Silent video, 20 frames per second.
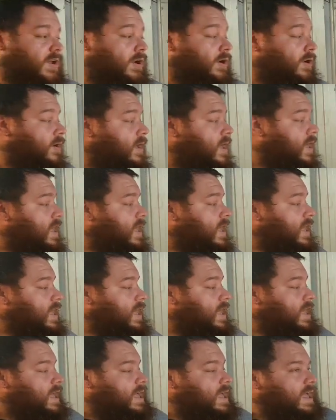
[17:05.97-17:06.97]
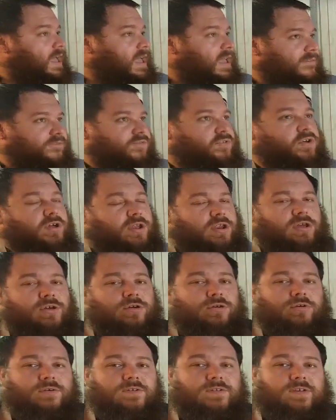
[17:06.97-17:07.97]
So if you're going
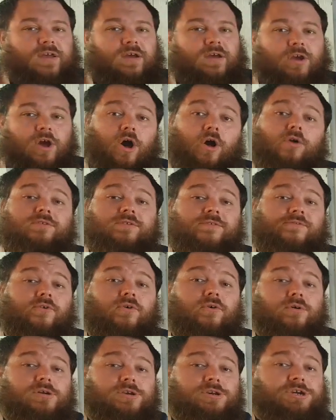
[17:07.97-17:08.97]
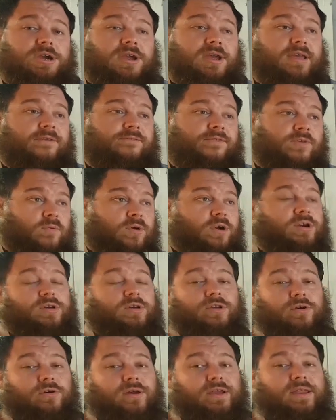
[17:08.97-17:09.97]
to use coal to forge, if you
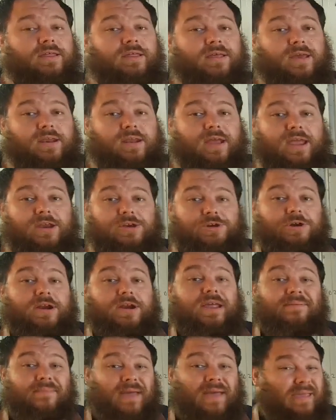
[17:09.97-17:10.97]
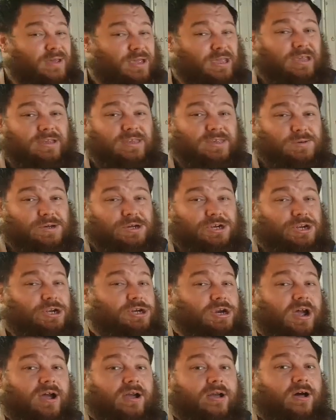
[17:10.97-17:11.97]
want to do your annealing and heat treating, maybe you switch
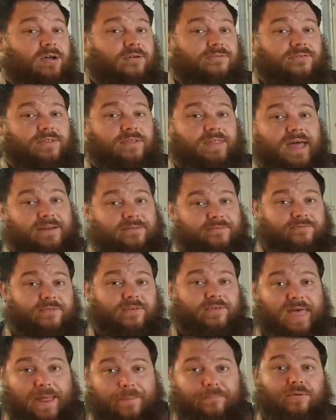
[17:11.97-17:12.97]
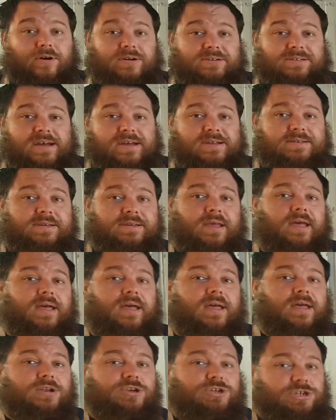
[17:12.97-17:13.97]
to charcoal for that process.
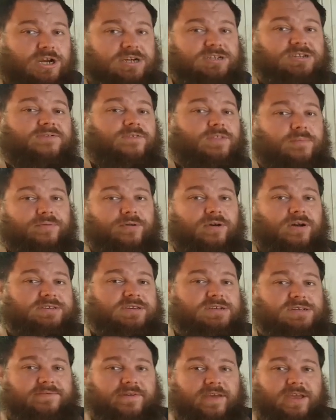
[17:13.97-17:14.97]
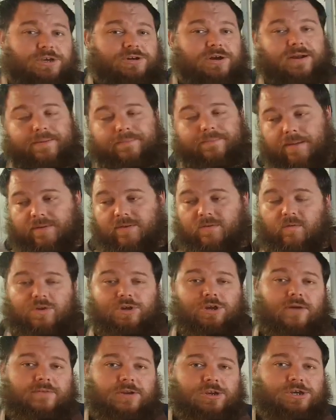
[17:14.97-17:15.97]
Just for the process of heat treating, maybe
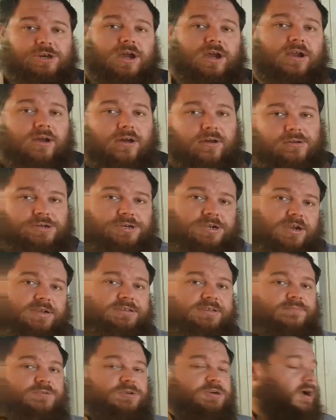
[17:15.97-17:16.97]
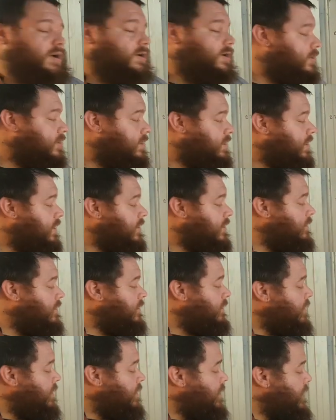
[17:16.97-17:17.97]
switch over to charcoal, chuck some charcoal in there
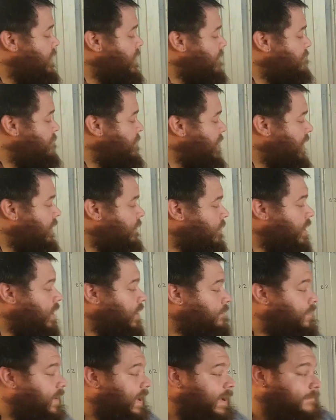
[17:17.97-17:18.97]
and make it work.